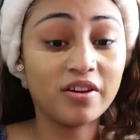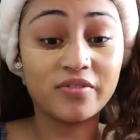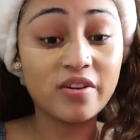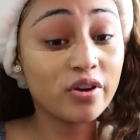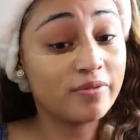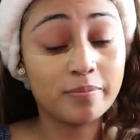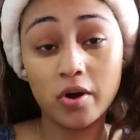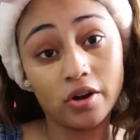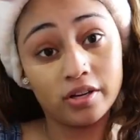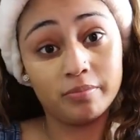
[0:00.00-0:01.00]
I've never even
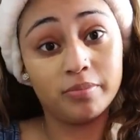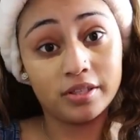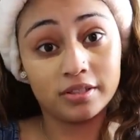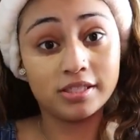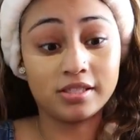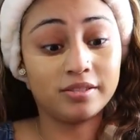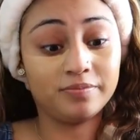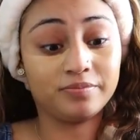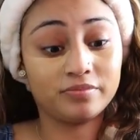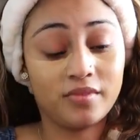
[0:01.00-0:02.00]
bought it, but
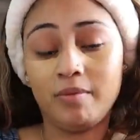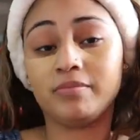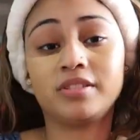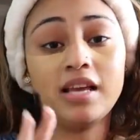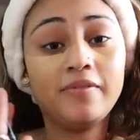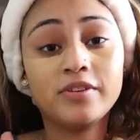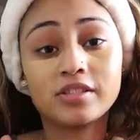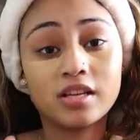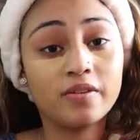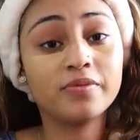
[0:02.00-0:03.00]
listen, save
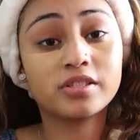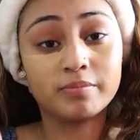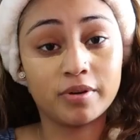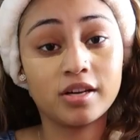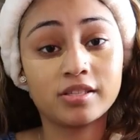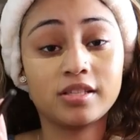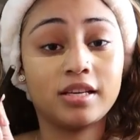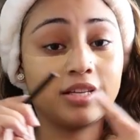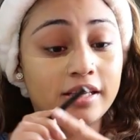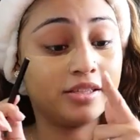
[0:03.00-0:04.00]
yourself some bucks
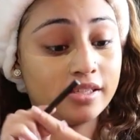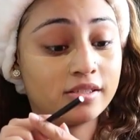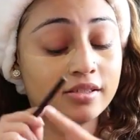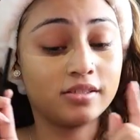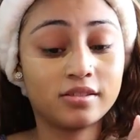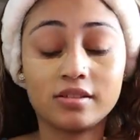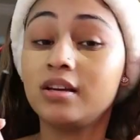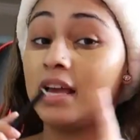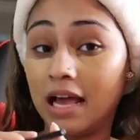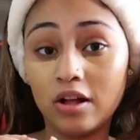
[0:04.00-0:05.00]
and get this, because
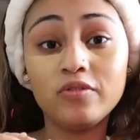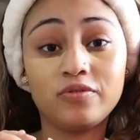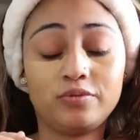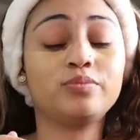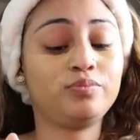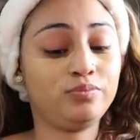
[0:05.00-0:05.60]
e.l.f.,